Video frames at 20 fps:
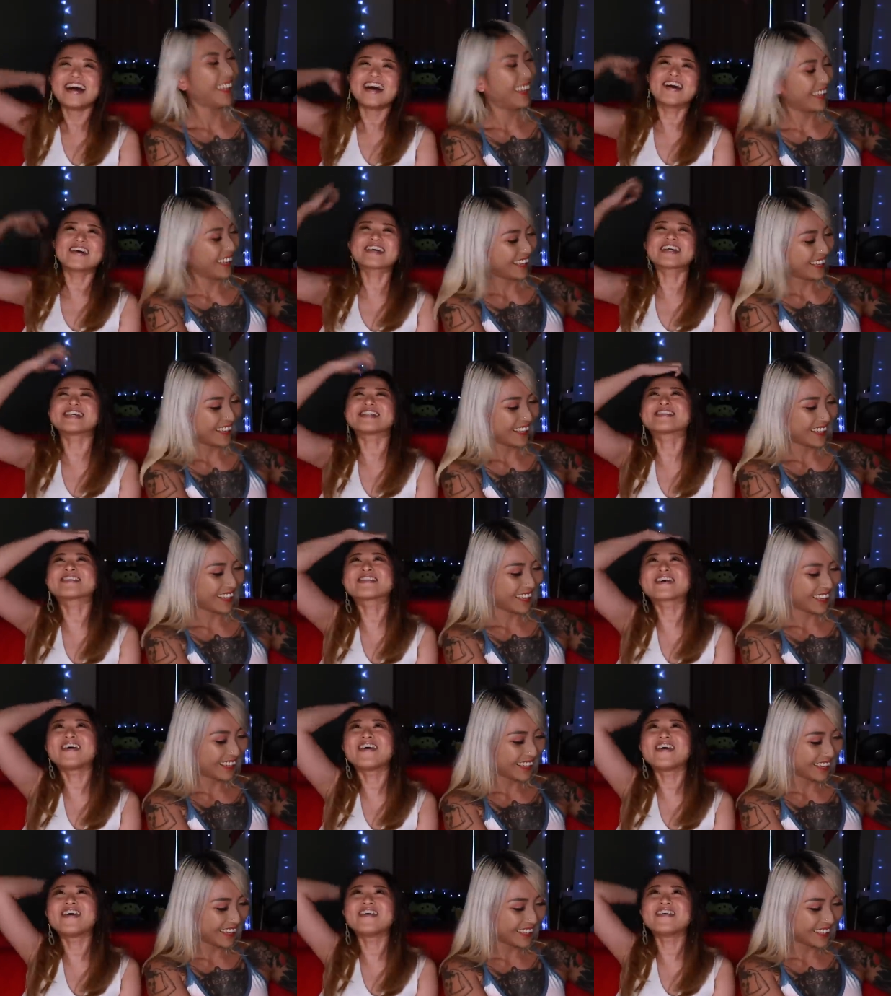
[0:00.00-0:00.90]
Speaker 1: Okay,
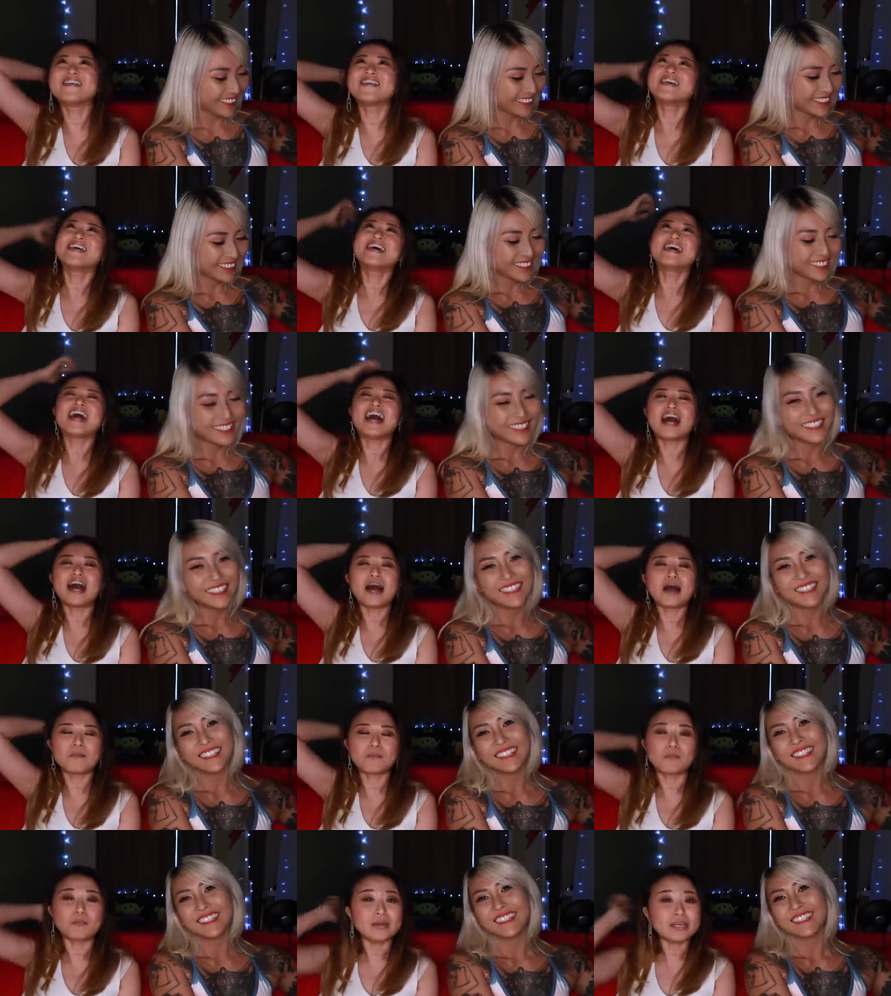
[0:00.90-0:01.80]
so
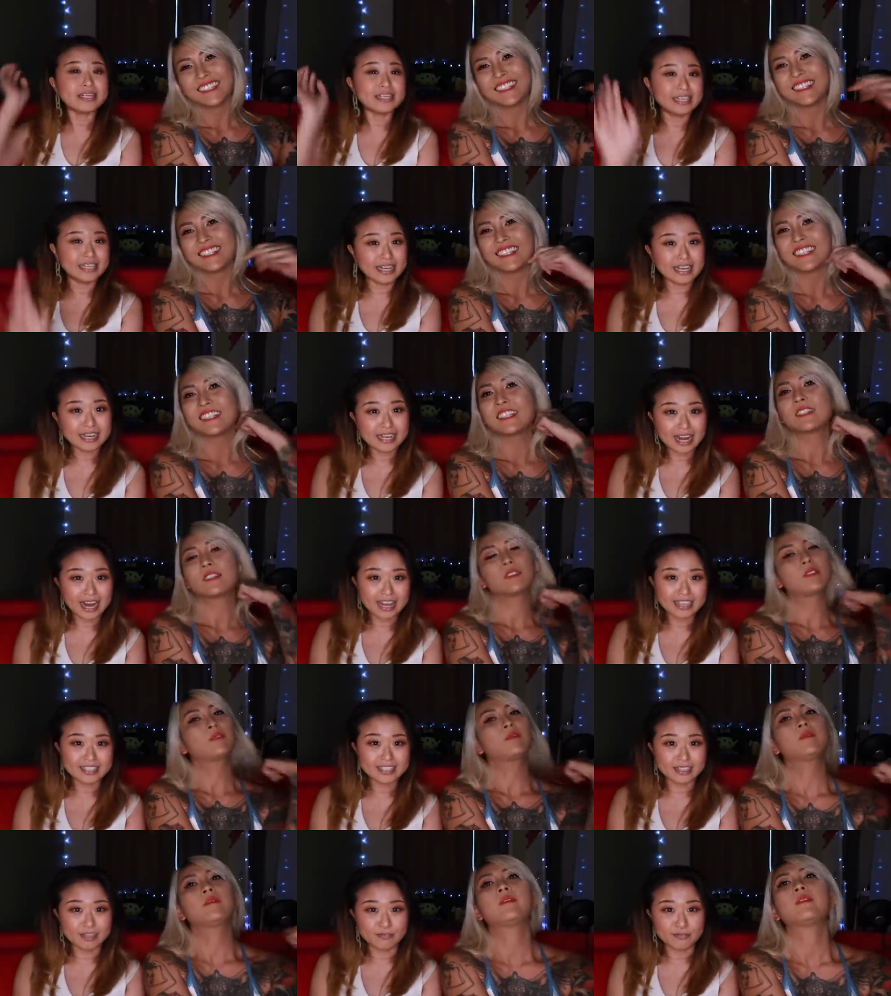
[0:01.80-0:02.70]
um, we did
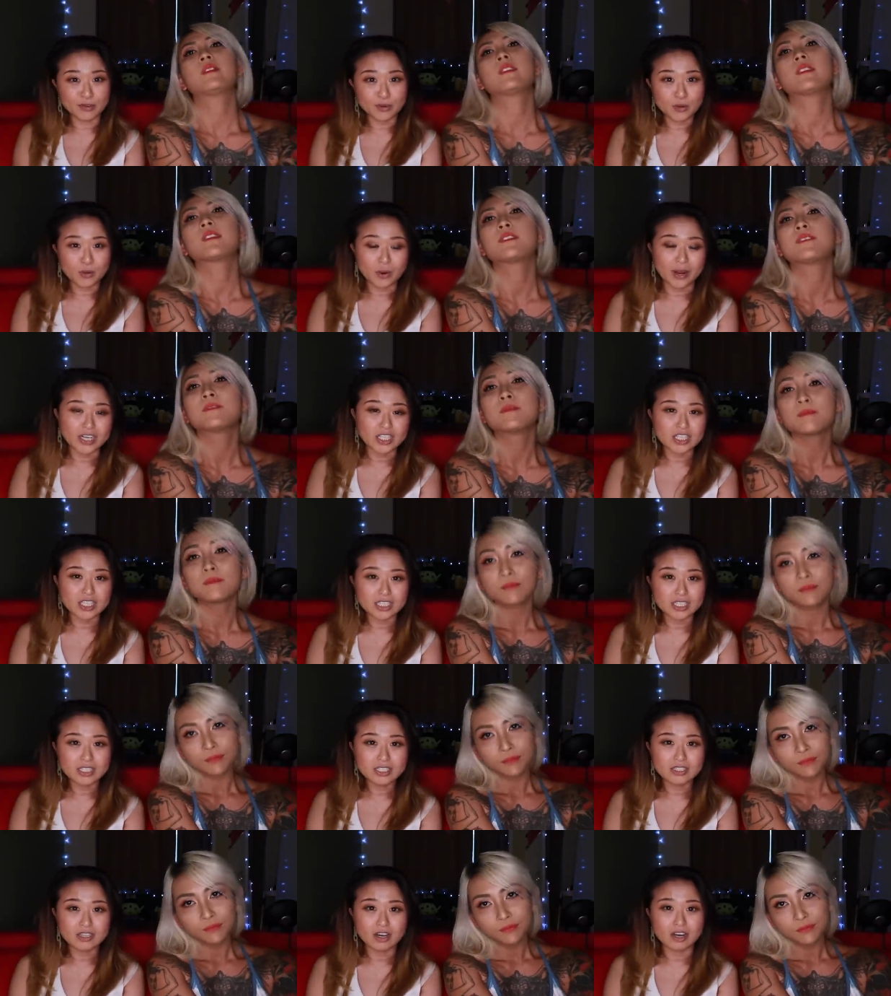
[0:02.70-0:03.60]
ask a few
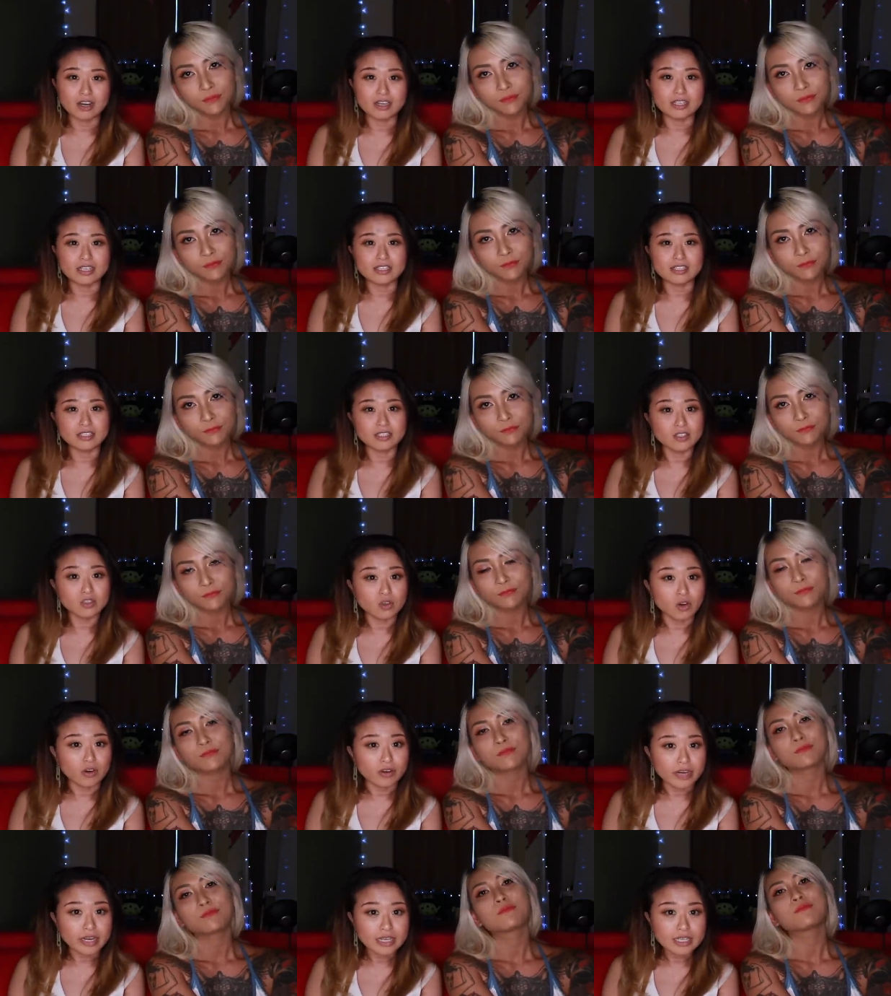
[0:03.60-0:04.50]
questions on Insta
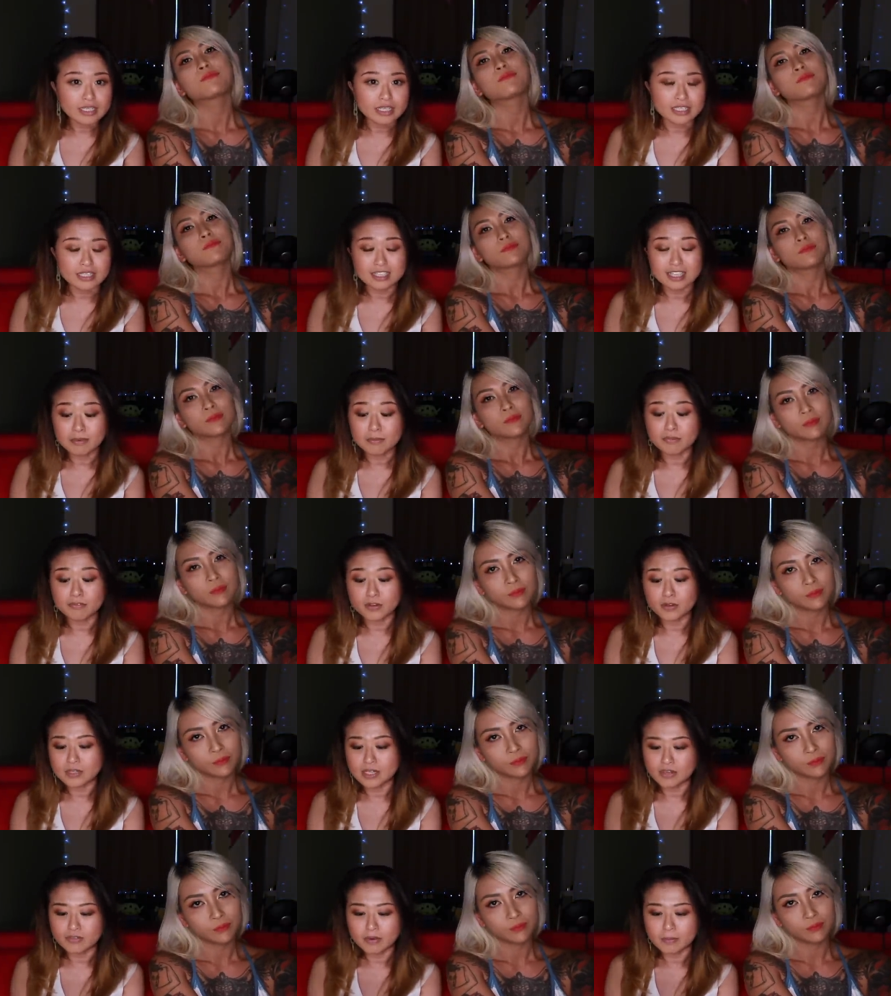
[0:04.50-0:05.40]
stories and some of
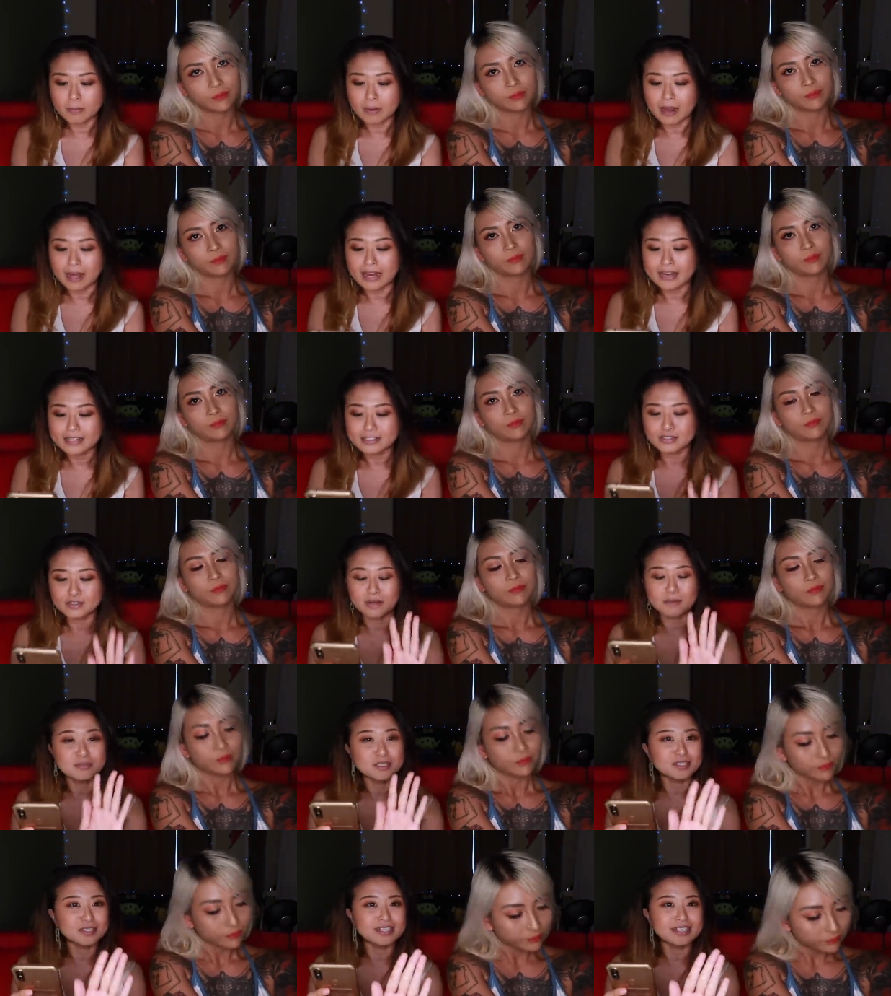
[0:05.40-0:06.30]
you did reply. So
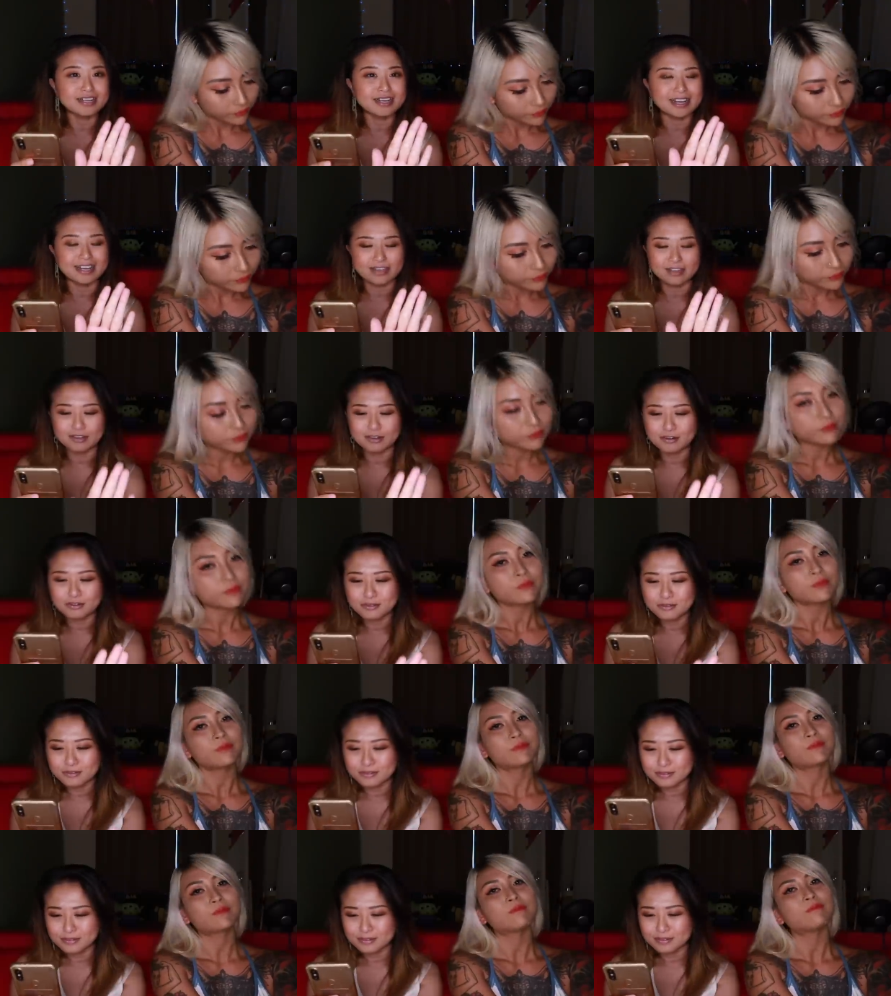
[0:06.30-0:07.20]
I'm just gonna like, you know,
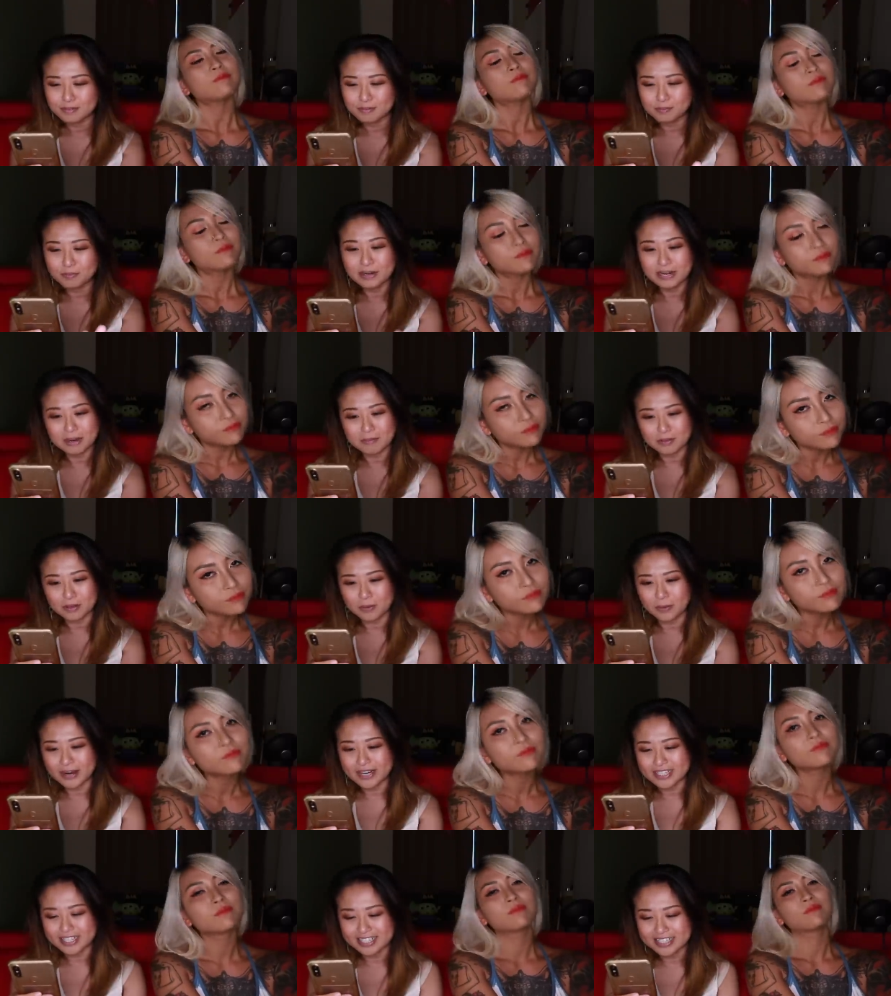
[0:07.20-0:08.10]
bring up the
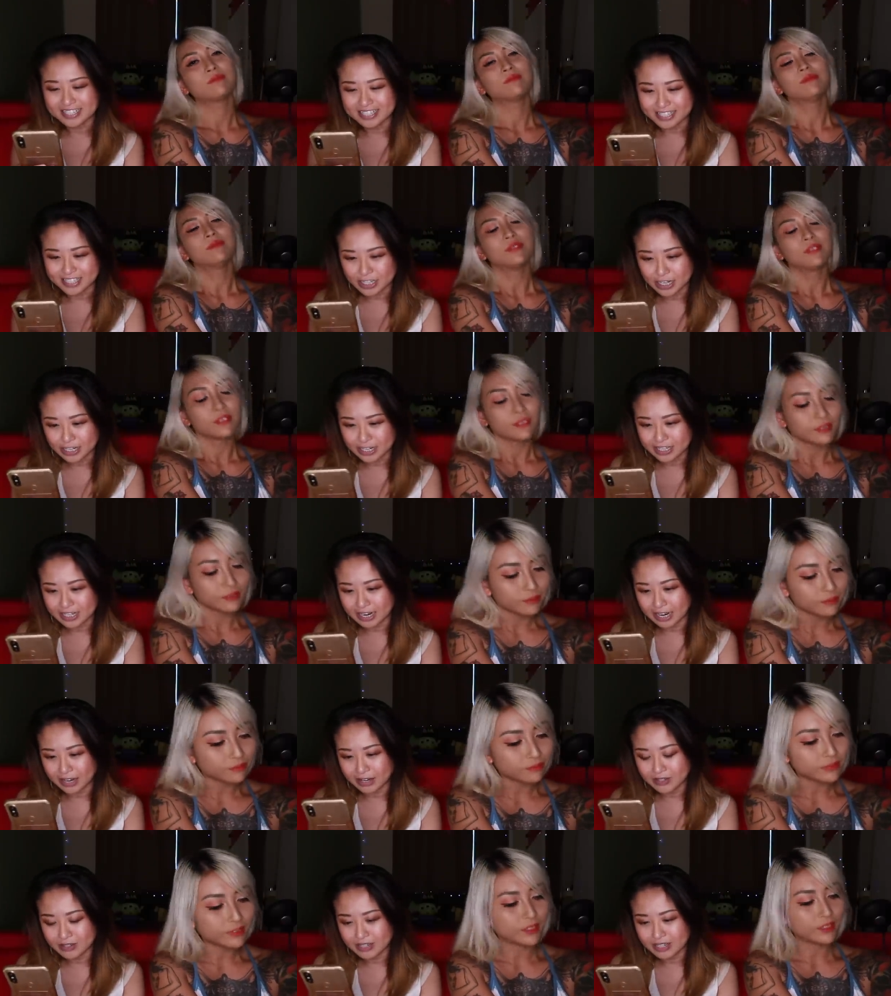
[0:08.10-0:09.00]
questions and check it
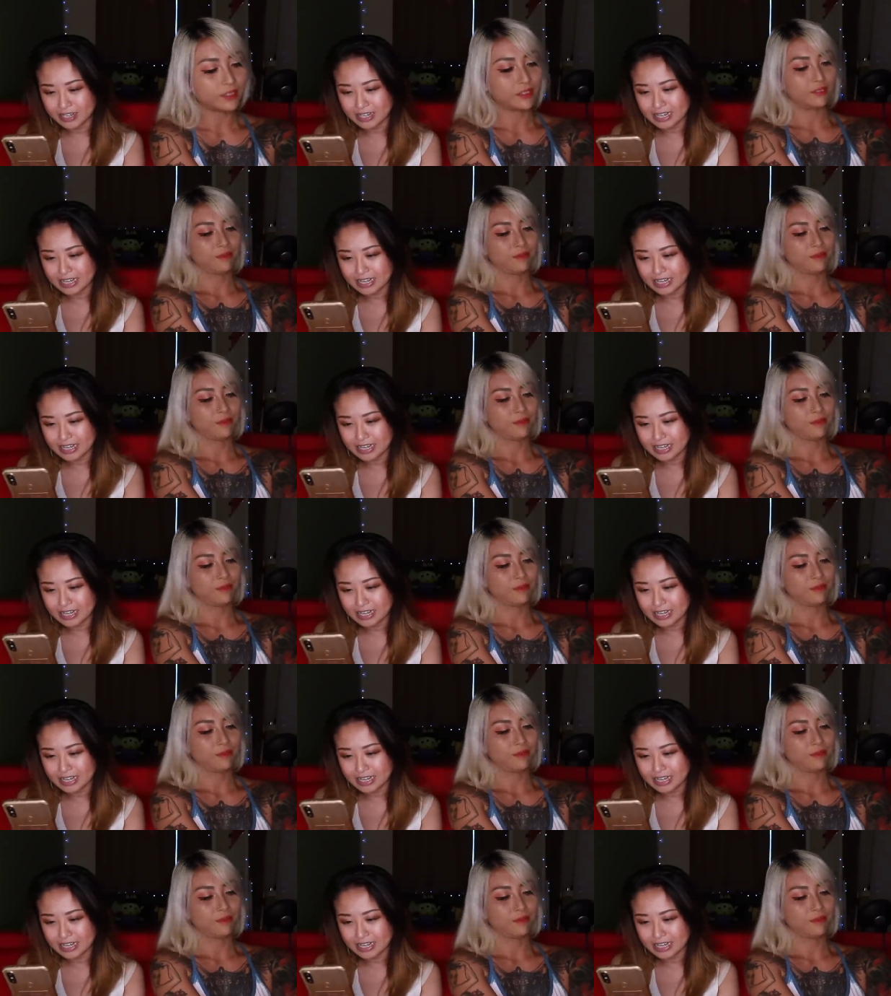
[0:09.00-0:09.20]
out.